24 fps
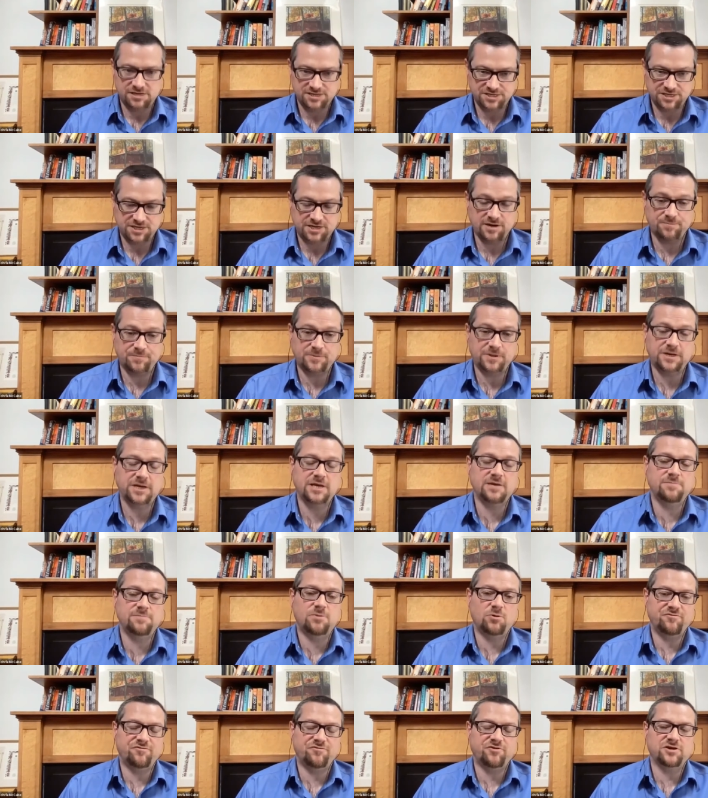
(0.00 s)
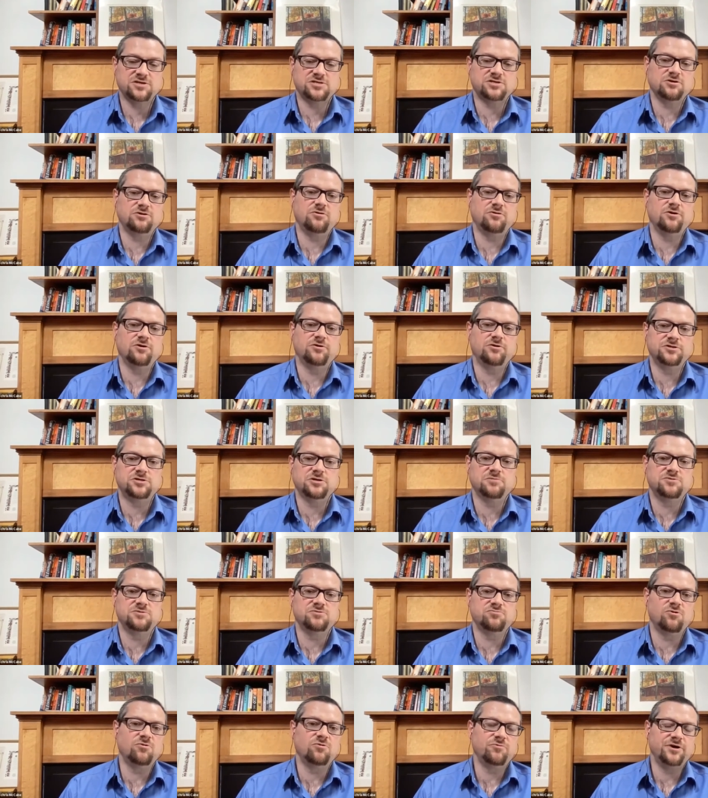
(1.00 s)
as a company, but we've also grown in
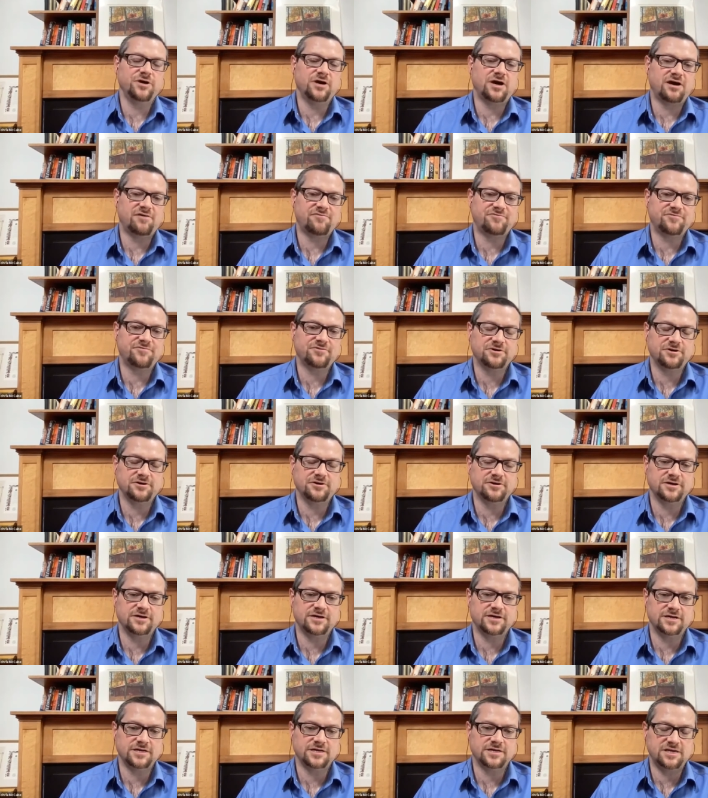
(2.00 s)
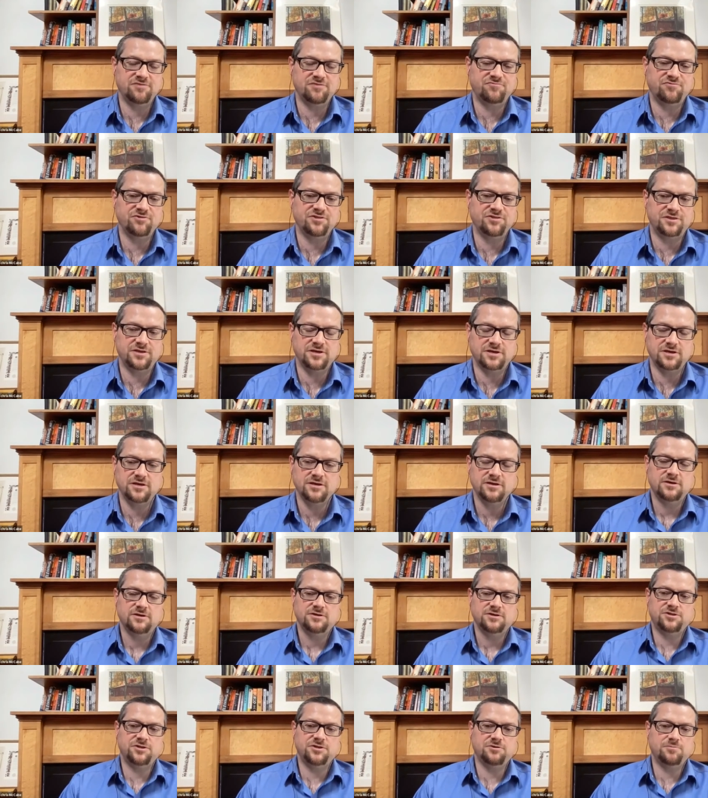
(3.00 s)
terms of what we offer, uh, given the
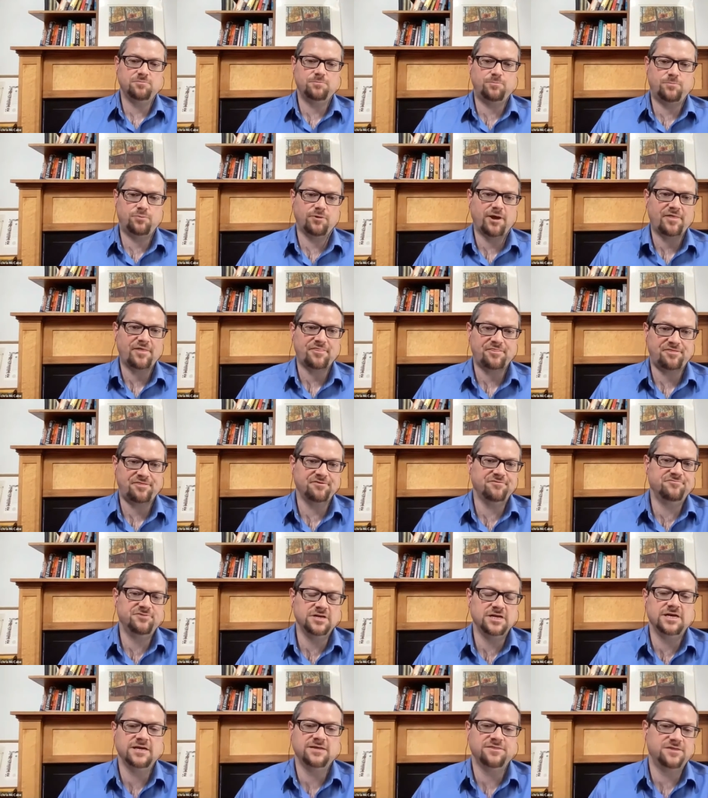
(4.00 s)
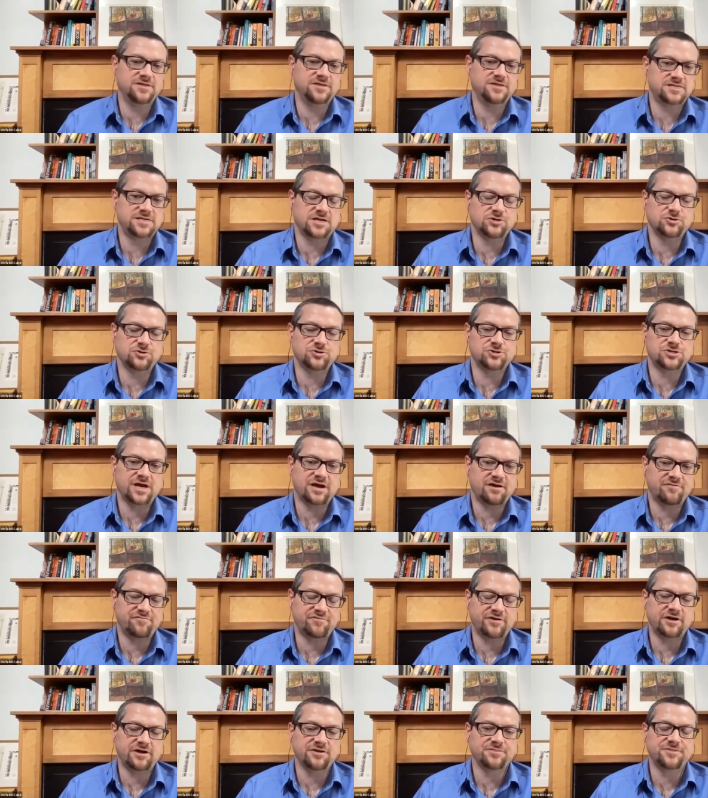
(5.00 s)
the breadth of need that sellers
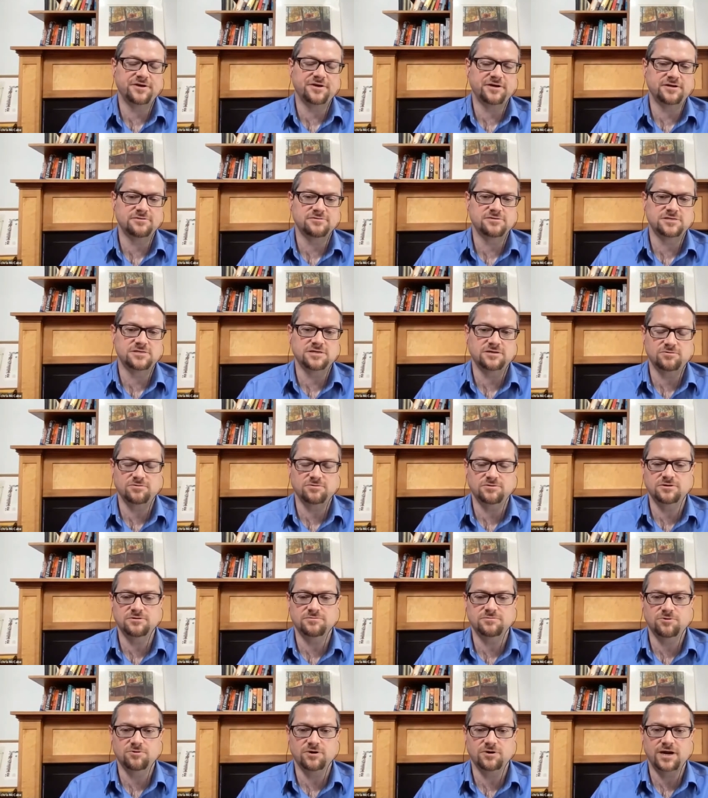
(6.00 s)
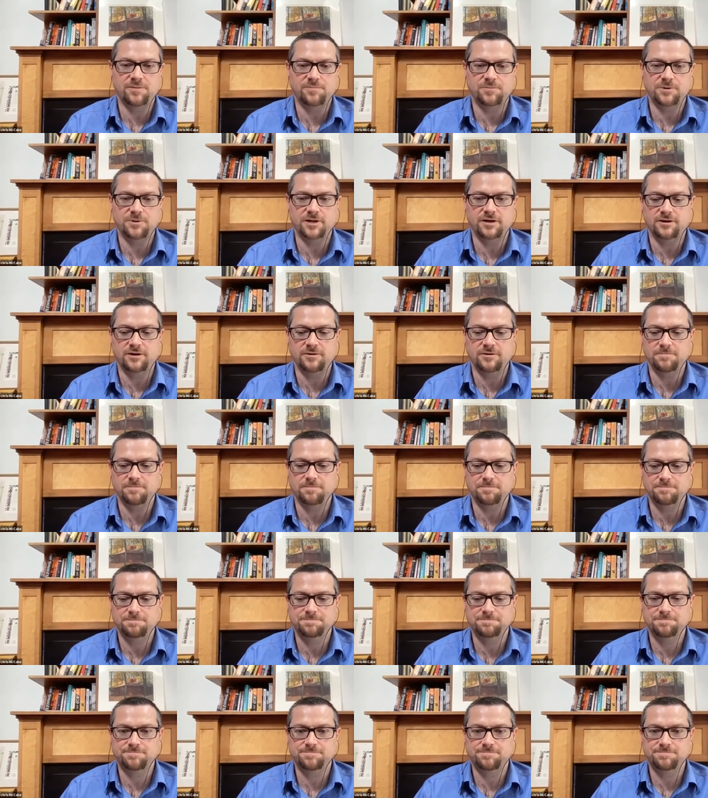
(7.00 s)
have out there. So we're we're happy to help.